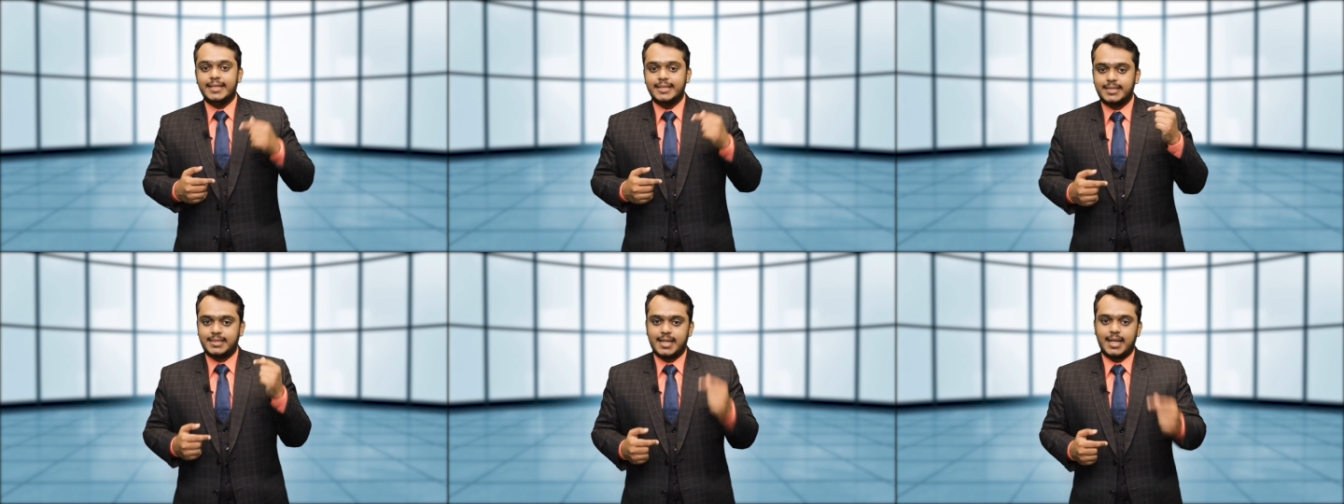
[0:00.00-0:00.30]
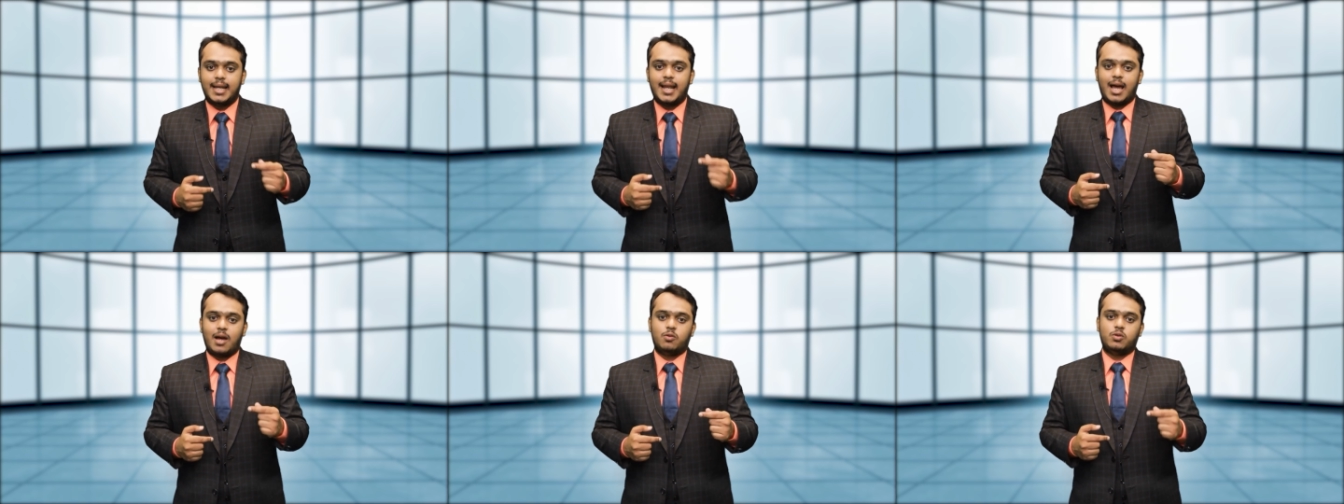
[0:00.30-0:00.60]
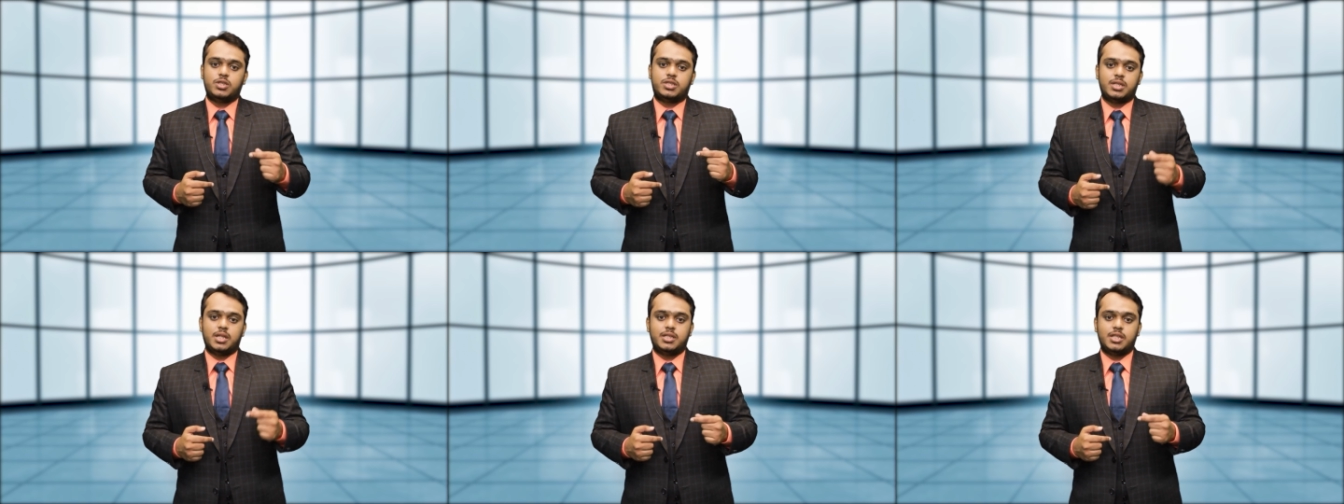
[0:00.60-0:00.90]
still I
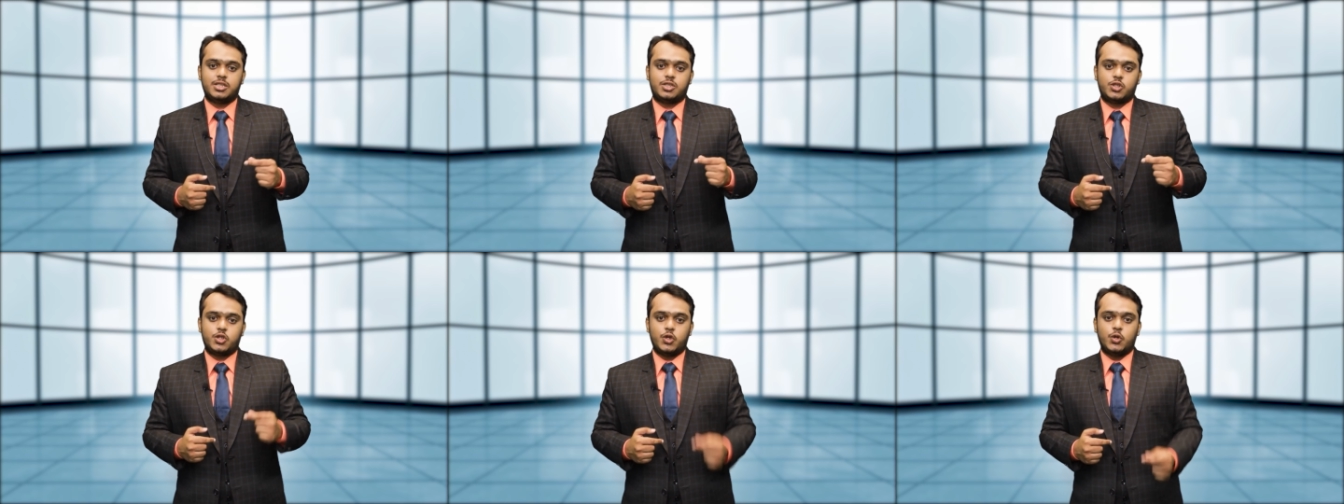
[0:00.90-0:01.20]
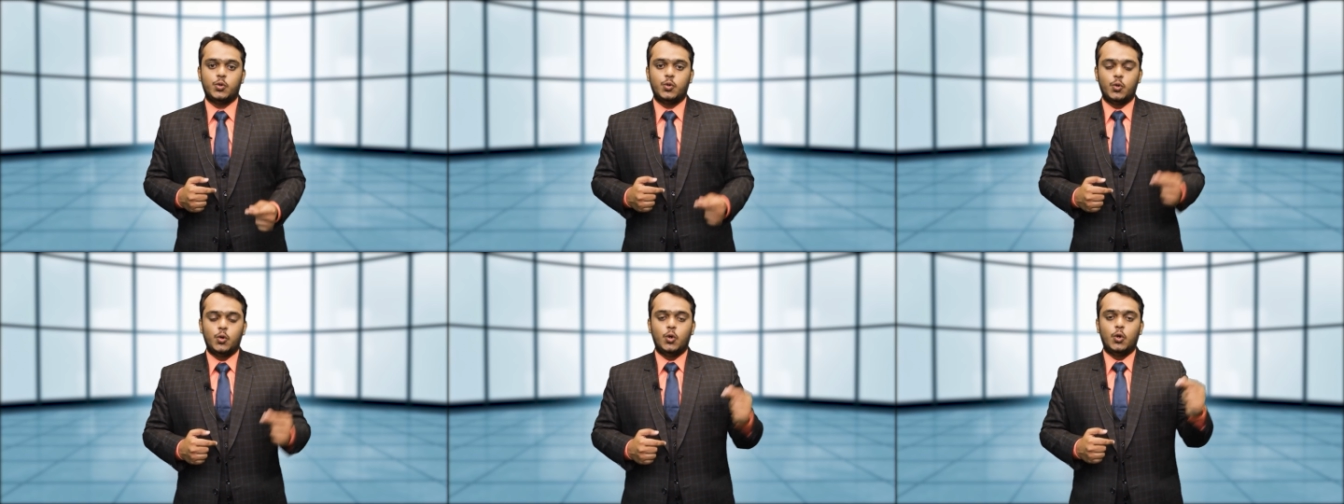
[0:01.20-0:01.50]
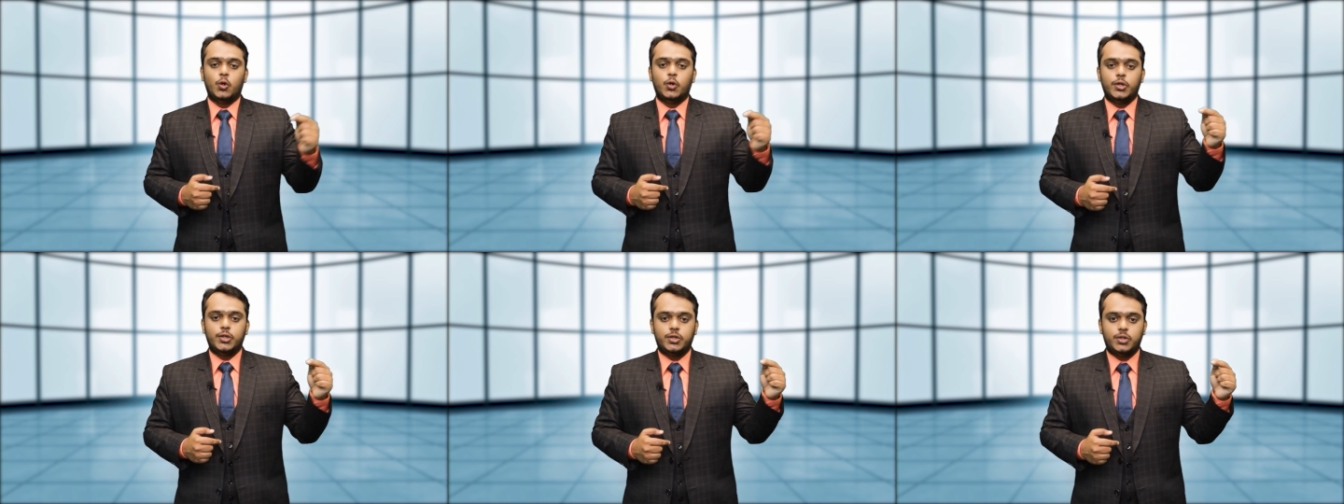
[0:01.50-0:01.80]
would suggest
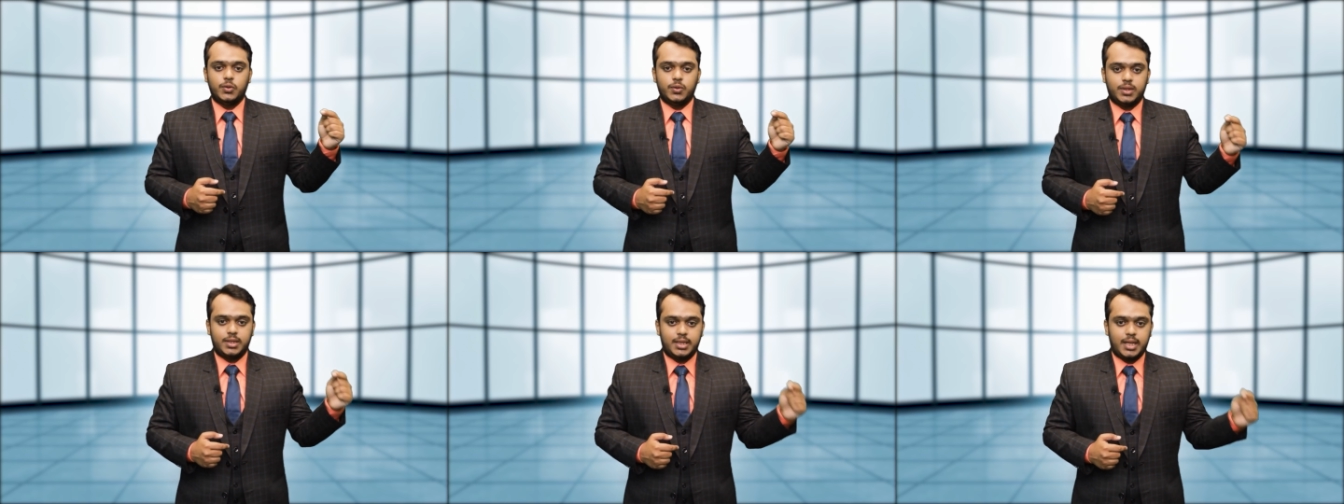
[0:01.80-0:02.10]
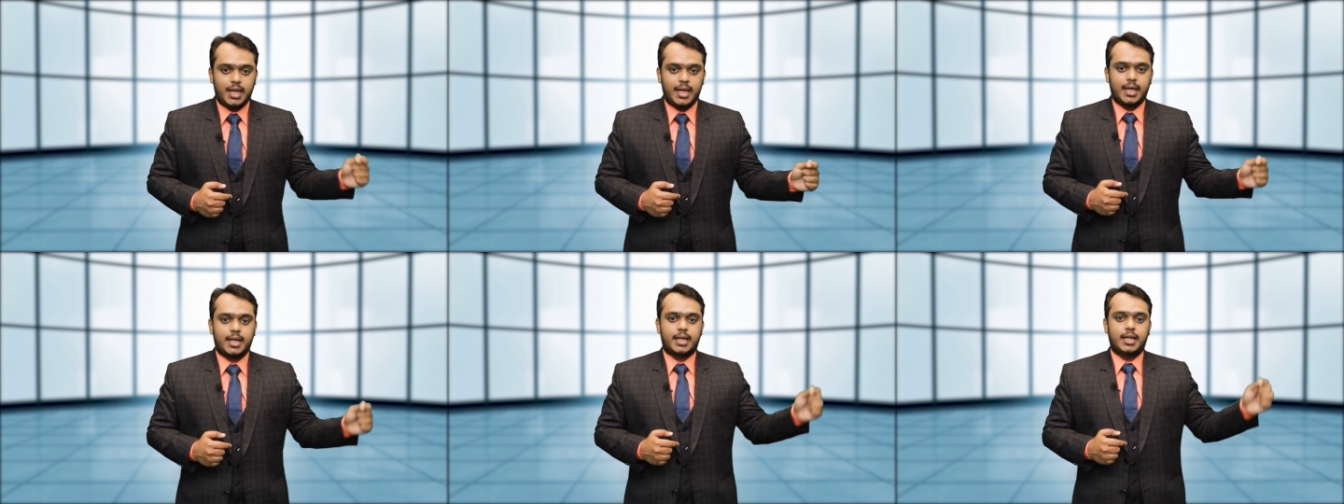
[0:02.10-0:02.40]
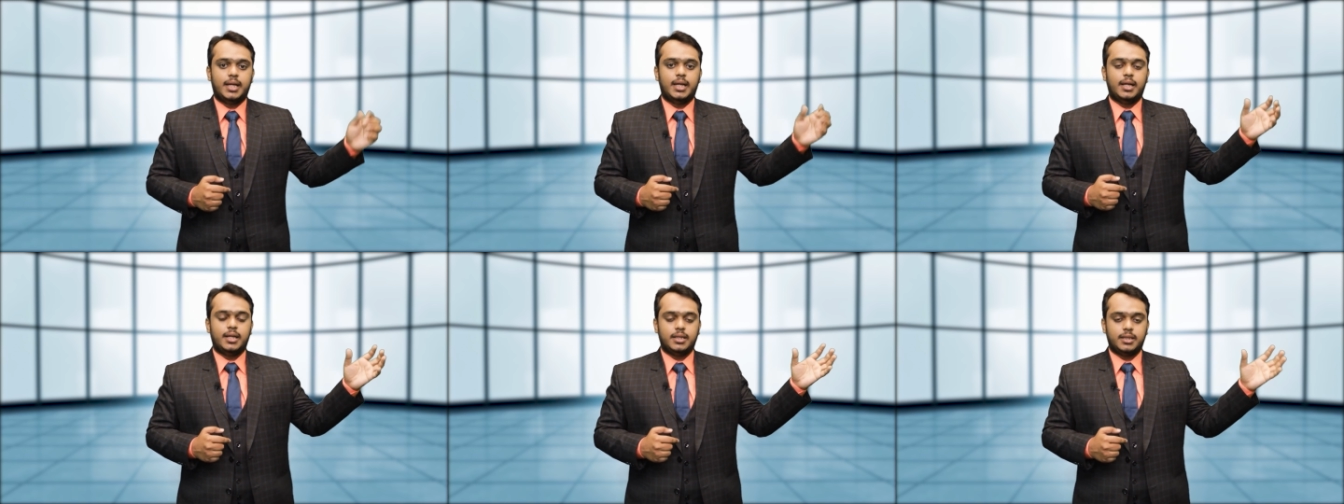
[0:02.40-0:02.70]
you to
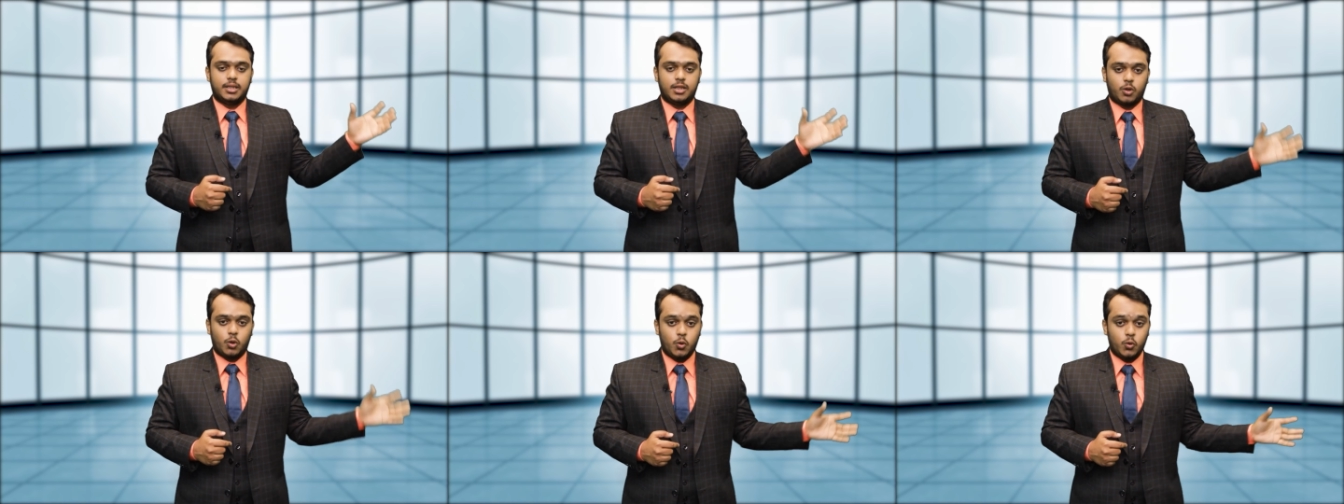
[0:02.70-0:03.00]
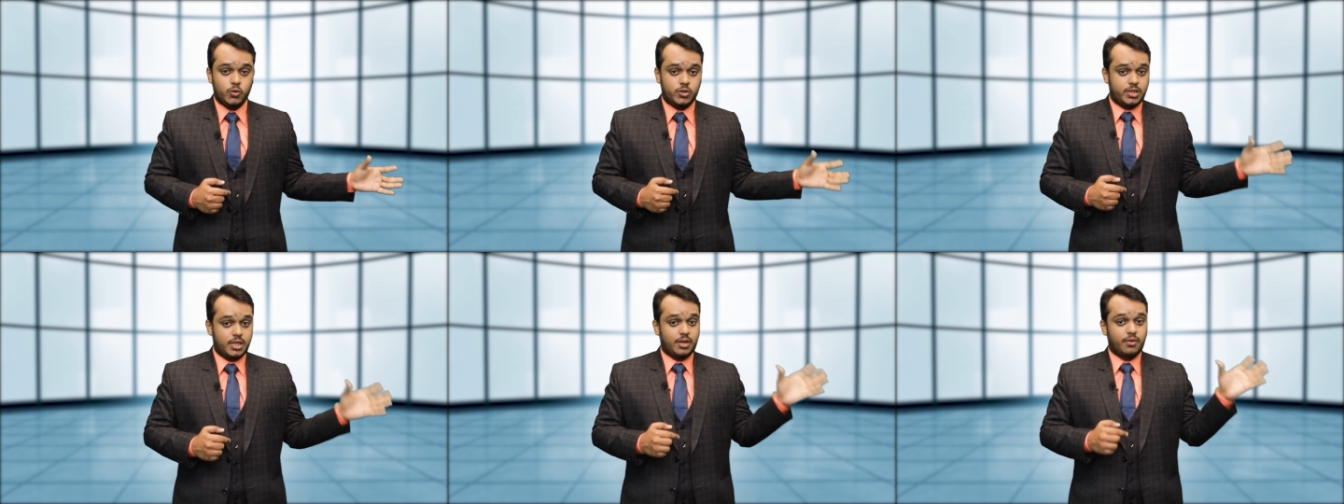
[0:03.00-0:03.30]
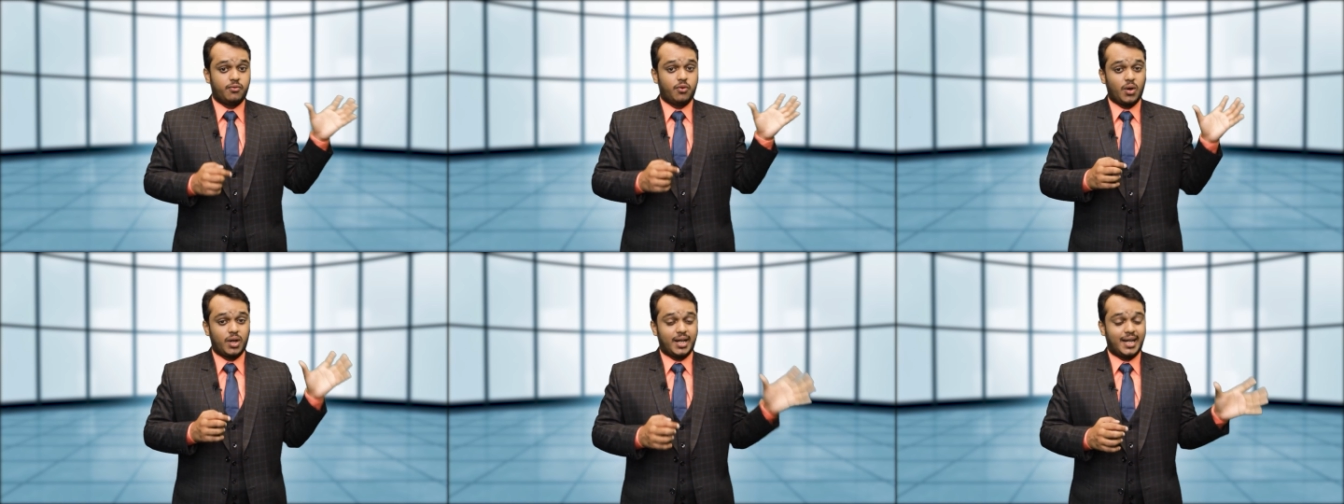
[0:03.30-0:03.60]
take the
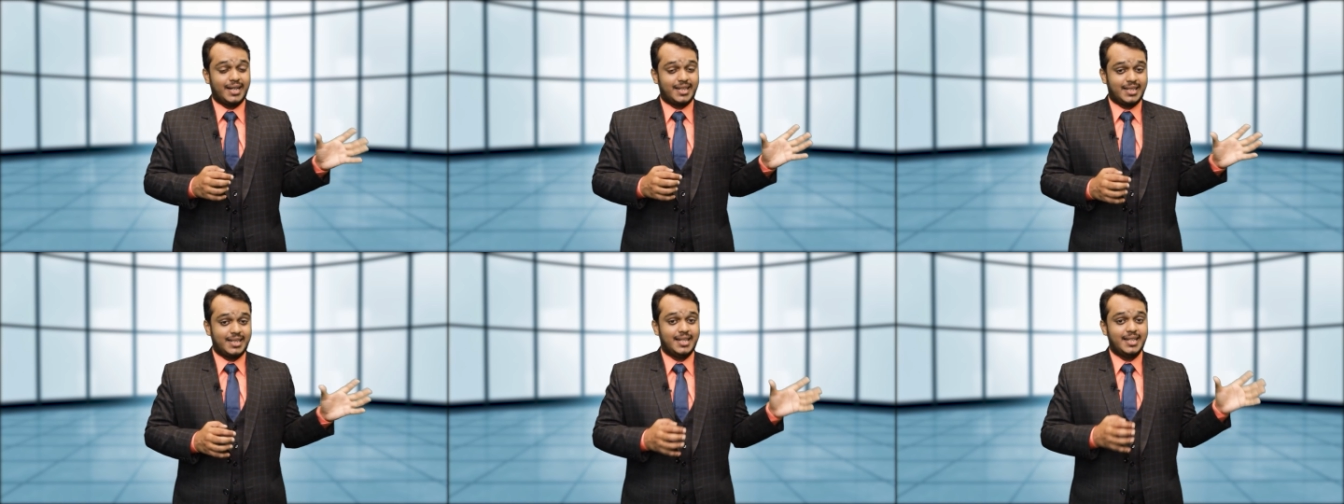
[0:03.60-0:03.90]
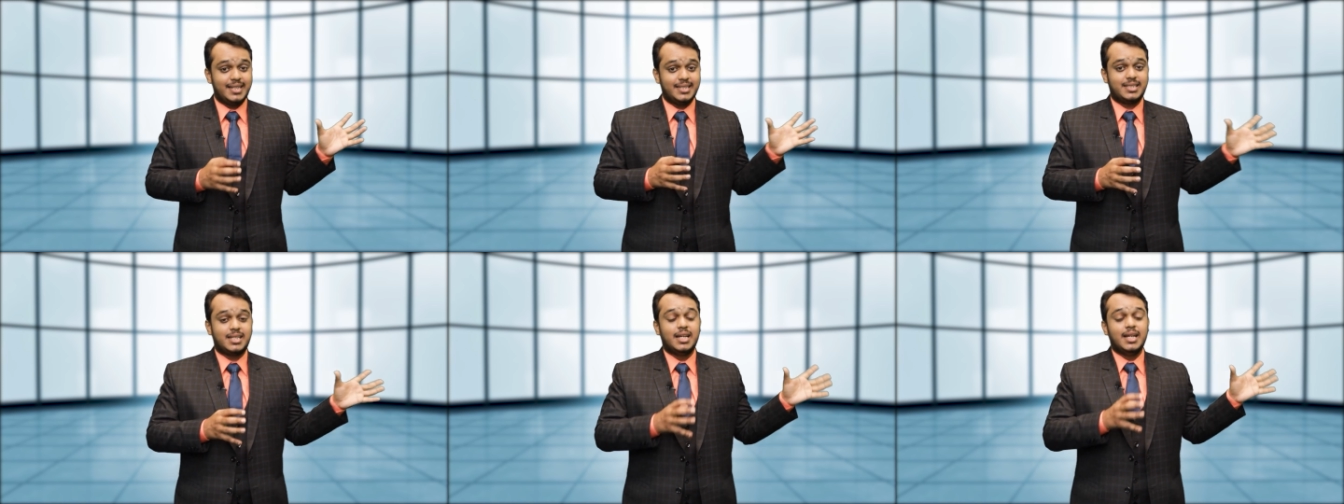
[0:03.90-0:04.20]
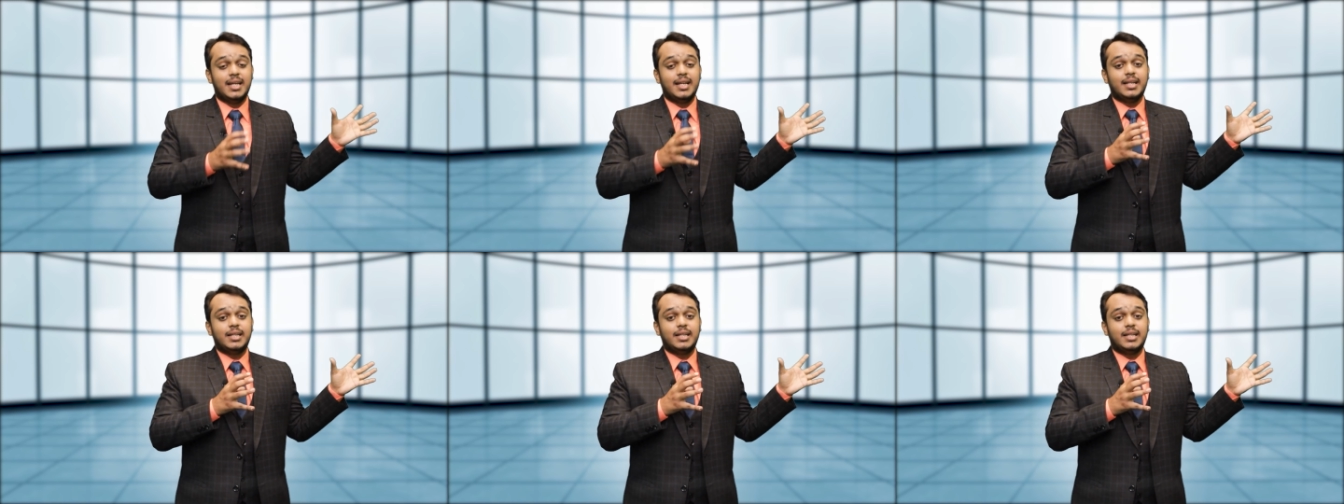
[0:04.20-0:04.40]
coaching for at least